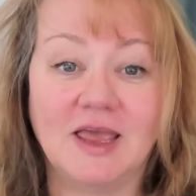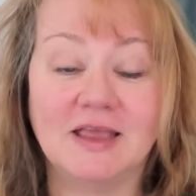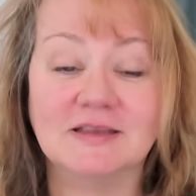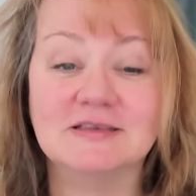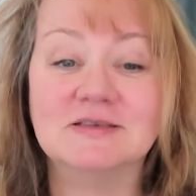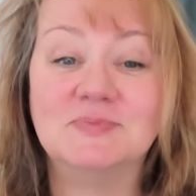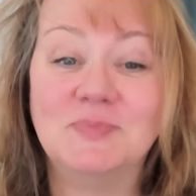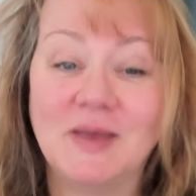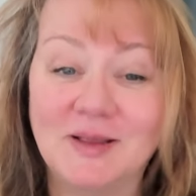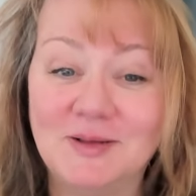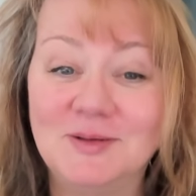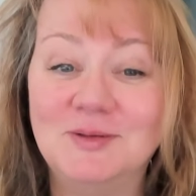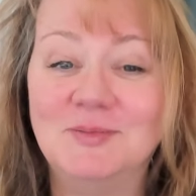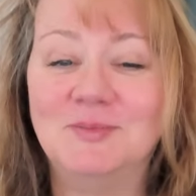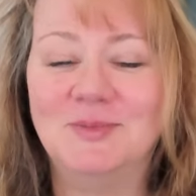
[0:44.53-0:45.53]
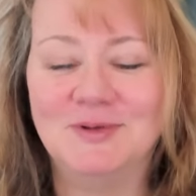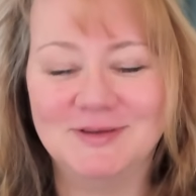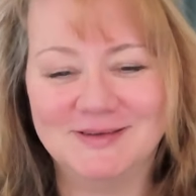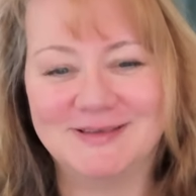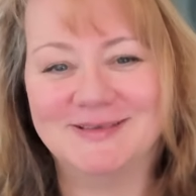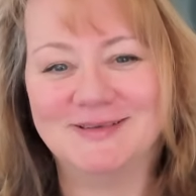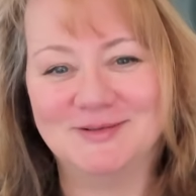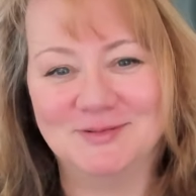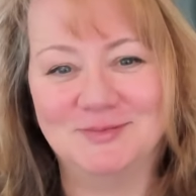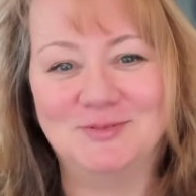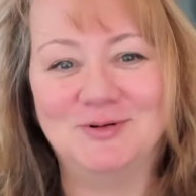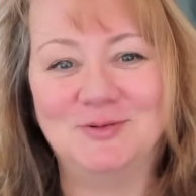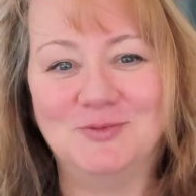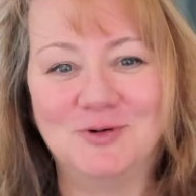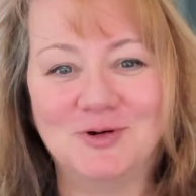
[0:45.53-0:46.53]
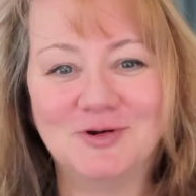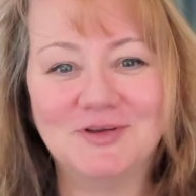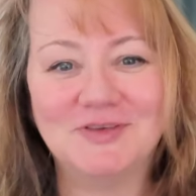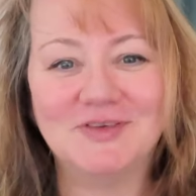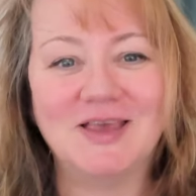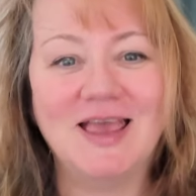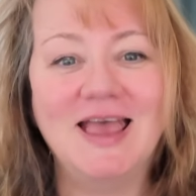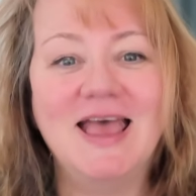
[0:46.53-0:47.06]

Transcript: and spell multisyllable words,